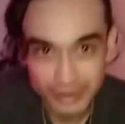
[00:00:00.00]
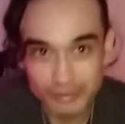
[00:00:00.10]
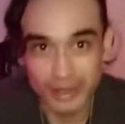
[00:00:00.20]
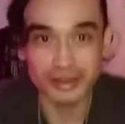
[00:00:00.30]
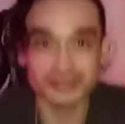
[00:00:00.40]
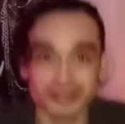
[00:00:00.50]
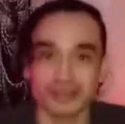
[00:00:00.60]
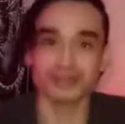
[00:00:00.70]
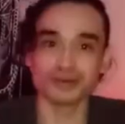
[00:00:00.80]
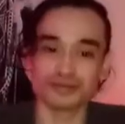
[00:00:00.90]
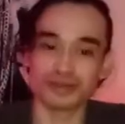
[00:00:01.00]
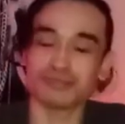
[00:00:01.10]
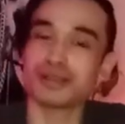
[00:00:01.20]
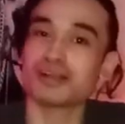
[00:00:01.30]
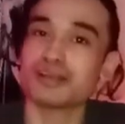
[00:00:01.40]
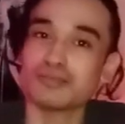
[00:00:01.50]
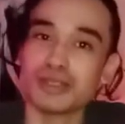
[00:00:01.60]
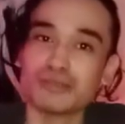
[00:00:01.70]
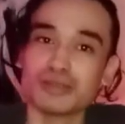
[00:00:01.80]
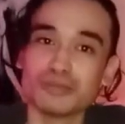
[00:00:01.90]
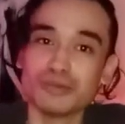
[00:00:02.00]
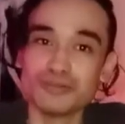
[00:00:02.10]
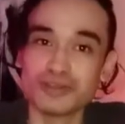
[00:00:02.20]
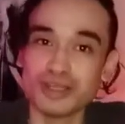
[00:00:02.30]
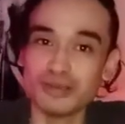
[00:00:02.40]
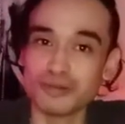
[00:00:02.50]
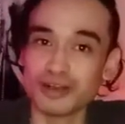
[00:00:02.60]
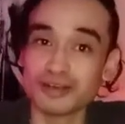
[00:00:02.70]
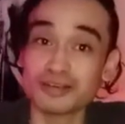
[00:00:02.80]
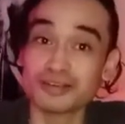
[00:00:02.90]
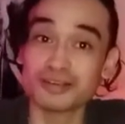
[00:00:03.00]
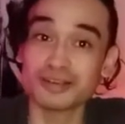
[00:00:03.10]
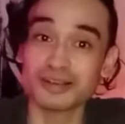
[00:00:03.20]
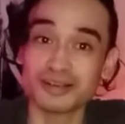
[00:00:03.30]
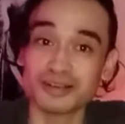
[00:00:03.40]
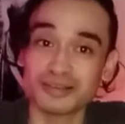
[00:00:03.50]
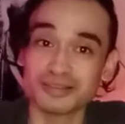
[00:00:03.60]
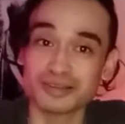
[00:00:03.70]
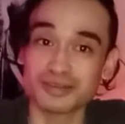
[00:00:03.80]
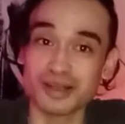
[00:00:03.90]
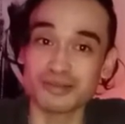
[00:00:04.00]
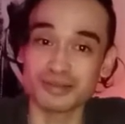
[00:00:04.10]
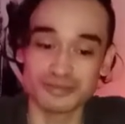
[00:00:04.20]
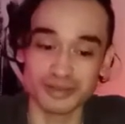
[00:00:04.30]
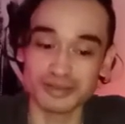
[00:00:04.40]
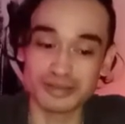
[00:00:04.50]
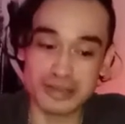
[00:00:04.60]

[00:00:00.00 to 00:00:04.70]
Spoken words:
unboxing is over, I'm not going to be able to move anywhere, so that'll be fun.